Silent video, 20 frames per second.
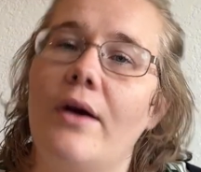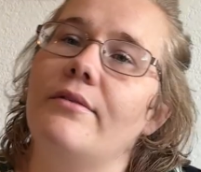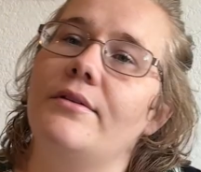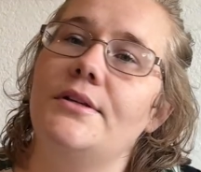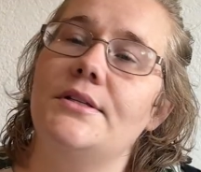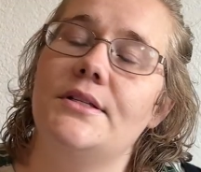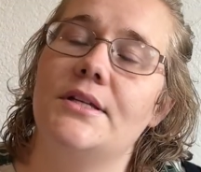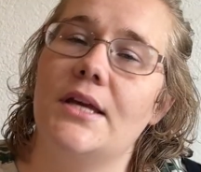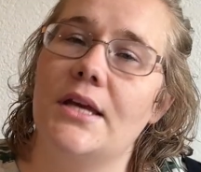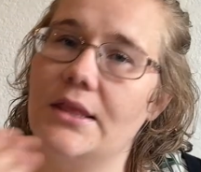to
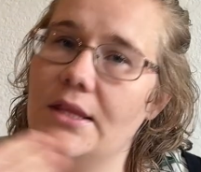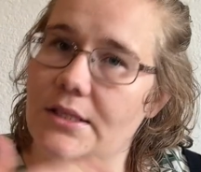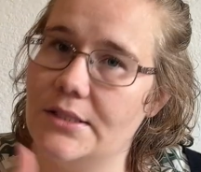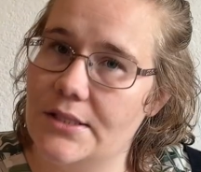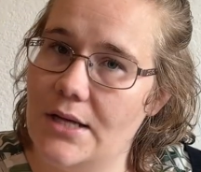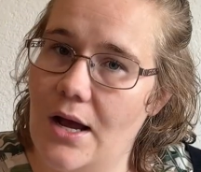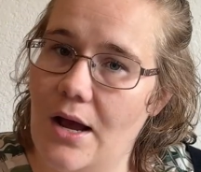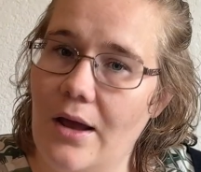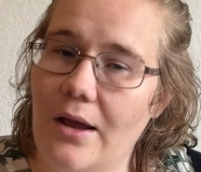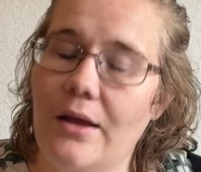take the
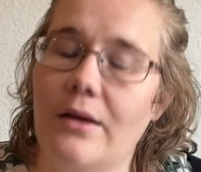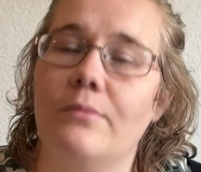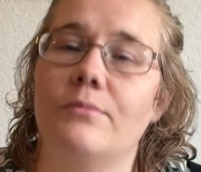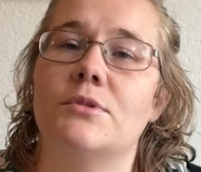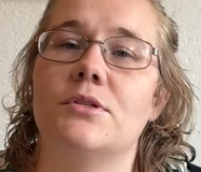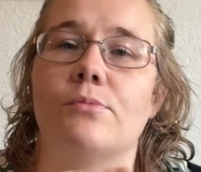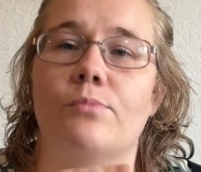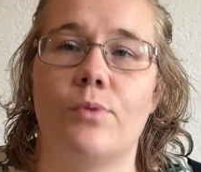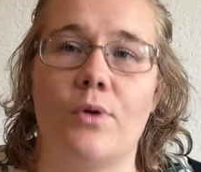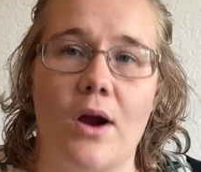time
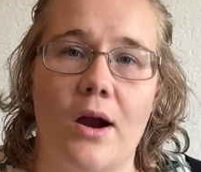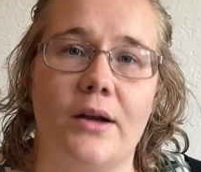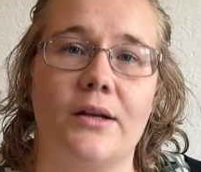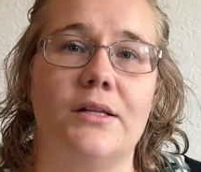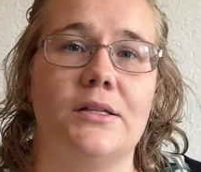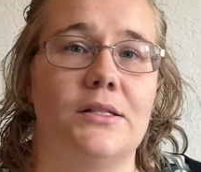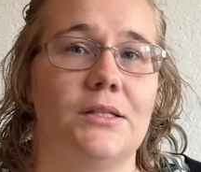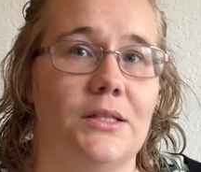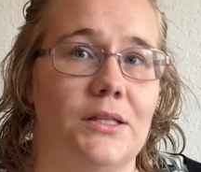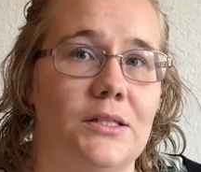to
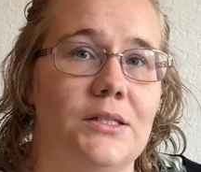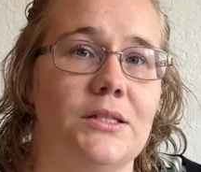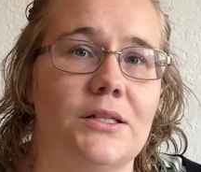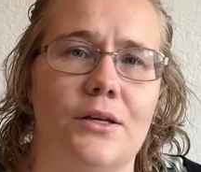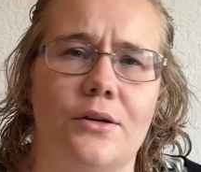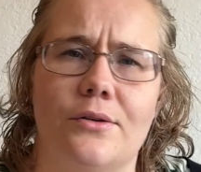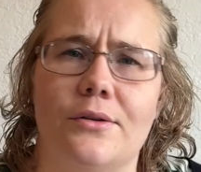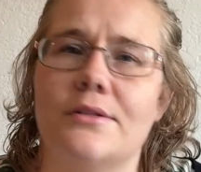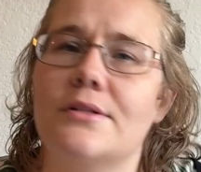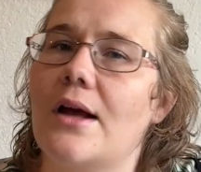practice the skills.